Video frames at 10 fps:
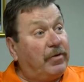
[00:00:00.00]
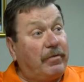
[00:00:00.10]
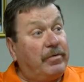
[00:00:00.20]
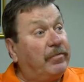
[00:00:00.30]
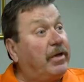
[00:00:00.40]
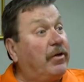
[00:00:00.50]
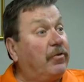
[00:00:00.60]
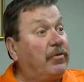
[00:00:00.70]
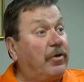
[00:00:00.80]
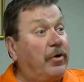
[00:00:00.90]
that 50
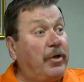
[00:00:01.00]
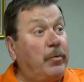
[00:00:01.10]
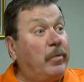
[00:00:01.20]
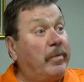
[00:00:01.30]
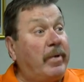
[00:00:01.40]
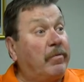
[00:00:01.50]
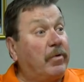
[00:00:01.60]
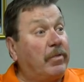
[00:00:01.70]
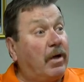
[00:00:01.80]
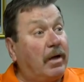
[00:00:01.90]
years ago you would have never
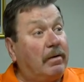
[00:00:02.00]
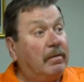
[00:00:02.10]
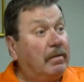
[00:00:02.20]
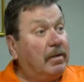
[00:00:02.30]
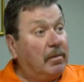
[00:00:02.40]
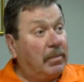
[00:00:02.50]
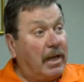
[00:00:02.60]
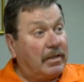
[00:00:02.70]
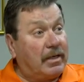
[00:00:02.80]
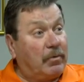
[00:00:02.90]
thought
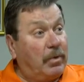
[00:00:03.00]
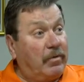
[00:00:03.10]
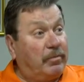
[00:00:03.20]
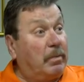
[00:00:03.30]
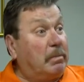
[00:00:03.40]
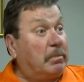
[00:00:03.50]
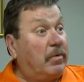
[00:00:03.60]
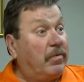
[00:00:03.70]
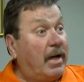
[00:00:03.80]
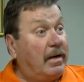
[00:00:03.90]
plastic would have
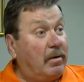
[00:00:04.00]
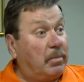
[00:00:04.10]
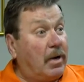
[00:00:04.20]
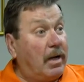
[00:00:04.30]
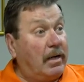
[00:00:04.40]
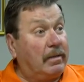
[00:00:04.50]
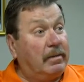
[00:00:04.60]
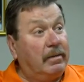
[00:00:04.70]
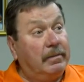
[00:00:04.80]
provided a product.